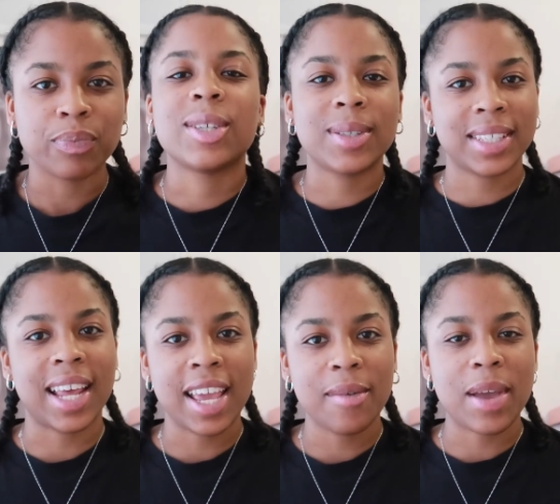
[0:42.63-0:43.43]
So
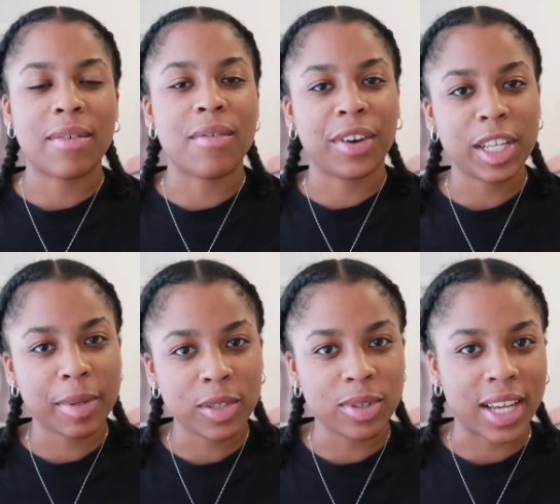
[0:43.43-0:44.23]
today we have a very
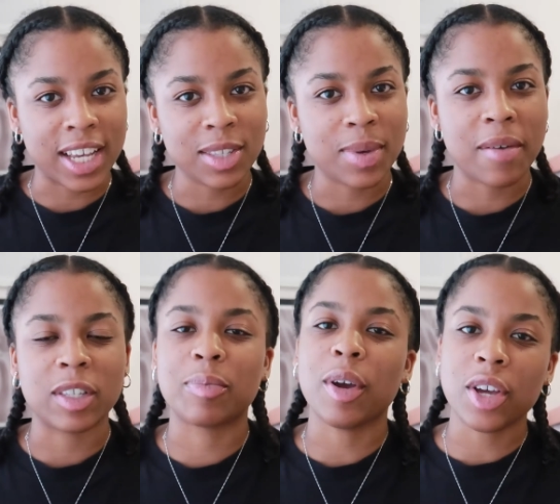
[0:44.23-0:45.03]
special guest. We have
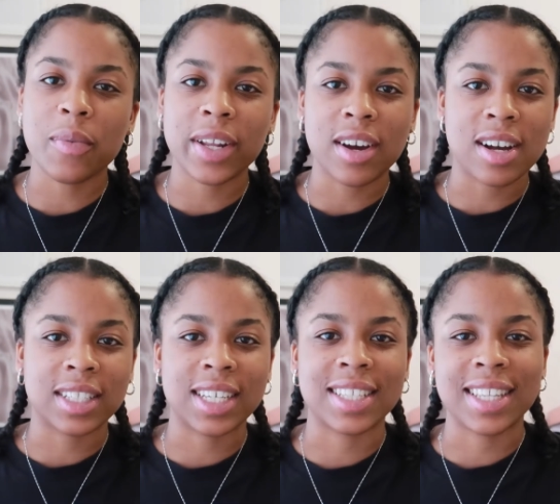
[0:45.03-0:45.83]
a spoken word
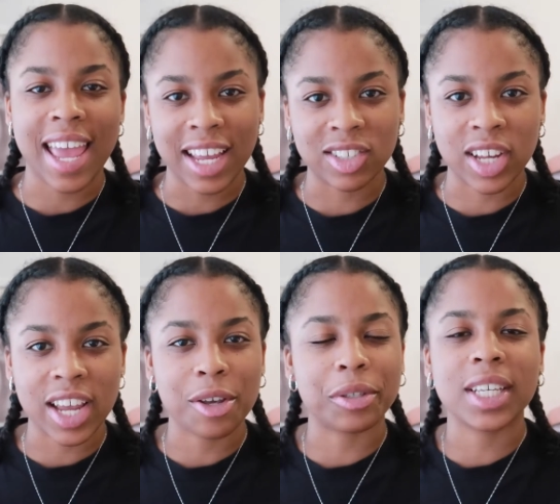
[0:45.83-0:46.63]
artist,
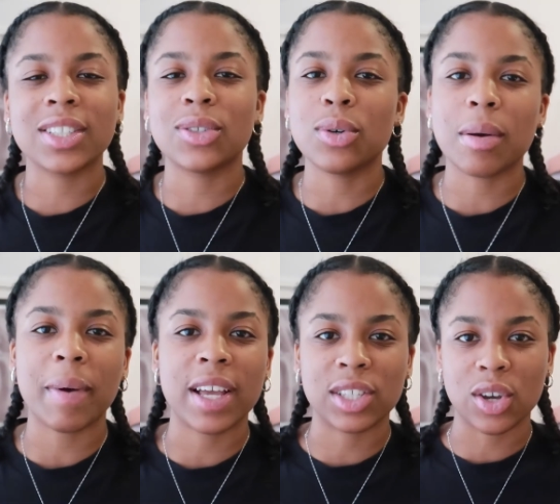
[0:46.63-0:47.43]
AJ, who's here to talk
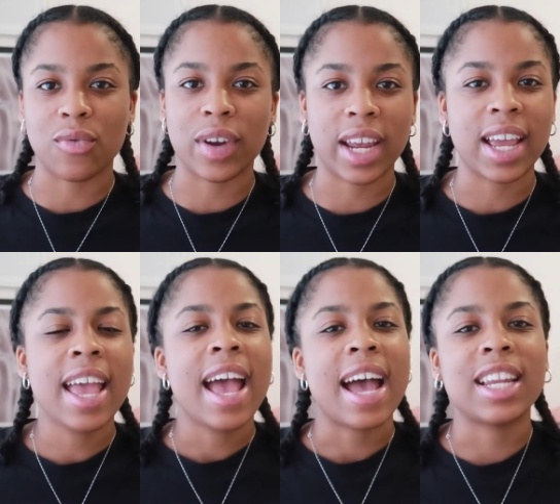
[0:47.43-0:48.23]
about his career
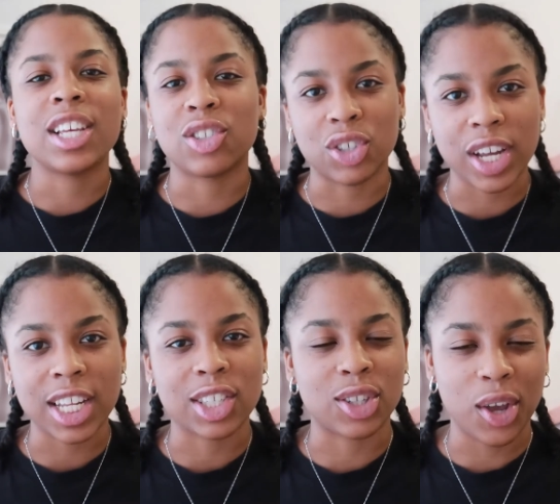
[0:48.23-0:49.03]
and his
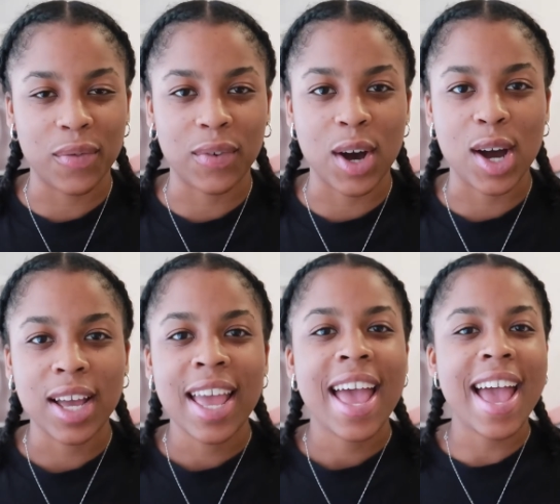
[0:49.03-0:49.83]
journey so far.
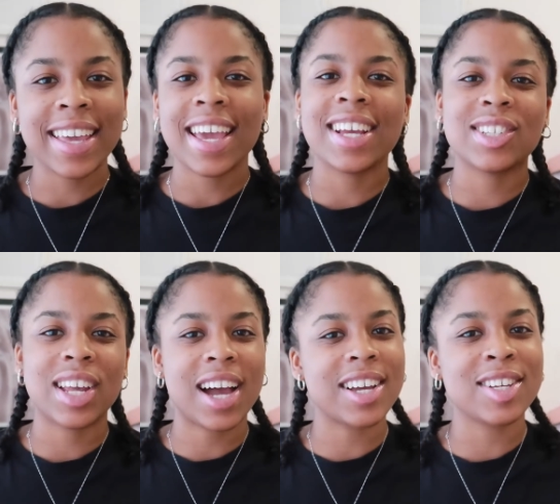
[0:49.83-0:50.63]
Hey
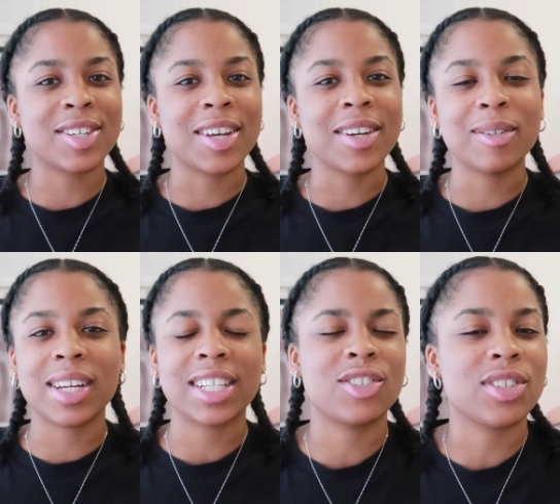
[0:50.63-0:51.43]
AJ, how are you doing? Would you
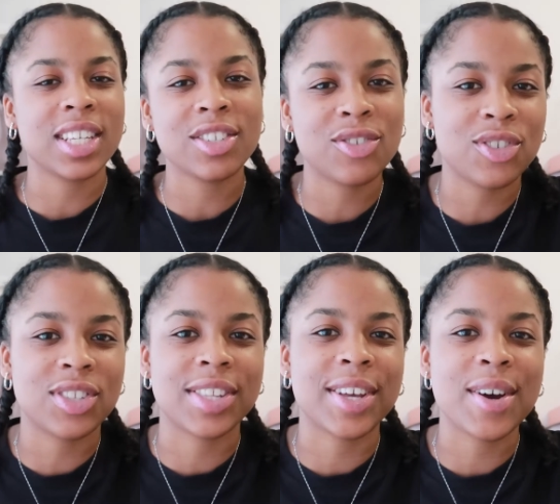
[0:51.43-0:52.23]
like to just
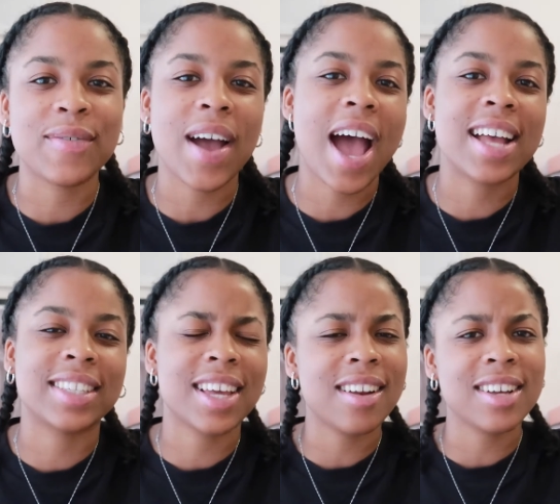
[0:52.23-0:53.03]
introduce yourself
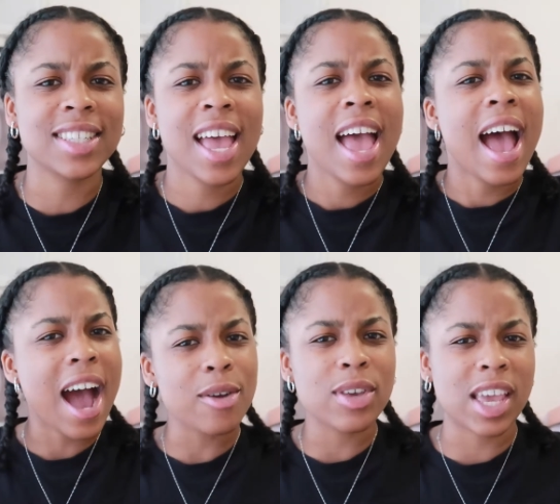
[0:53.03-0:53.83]
and tell us
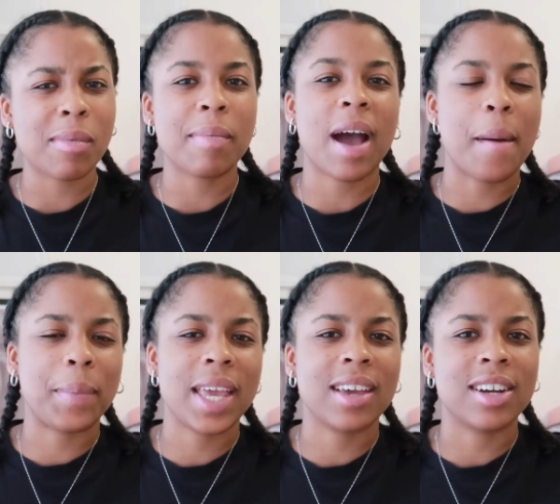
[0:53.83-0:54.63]
how you came about
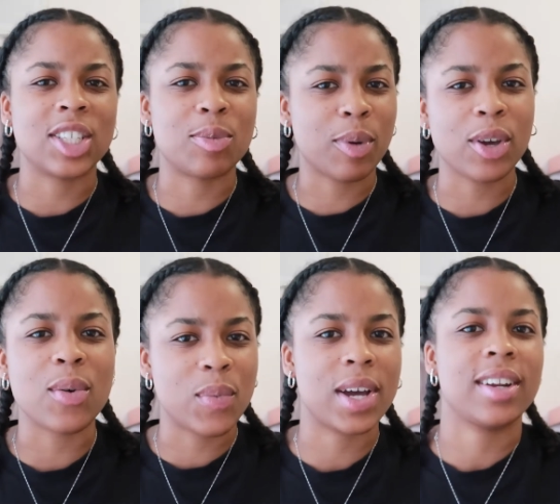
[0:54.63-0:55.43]
being a
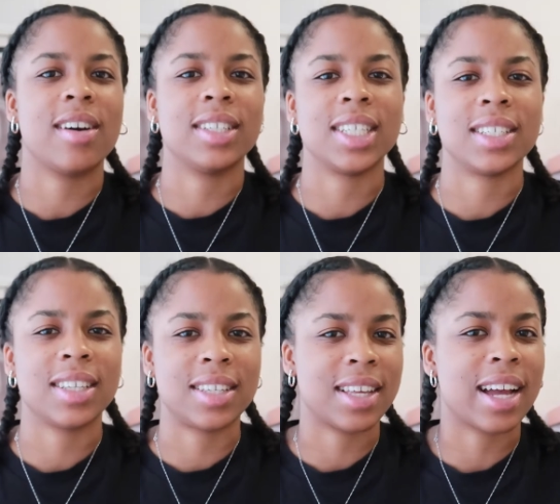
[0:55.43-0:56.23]
spoken word artist
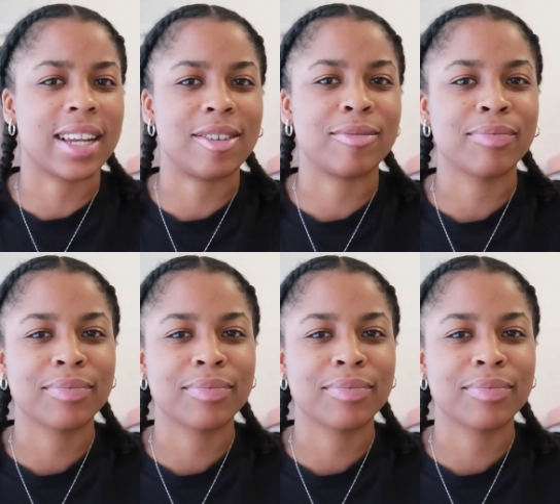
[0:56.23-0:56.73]
exactly?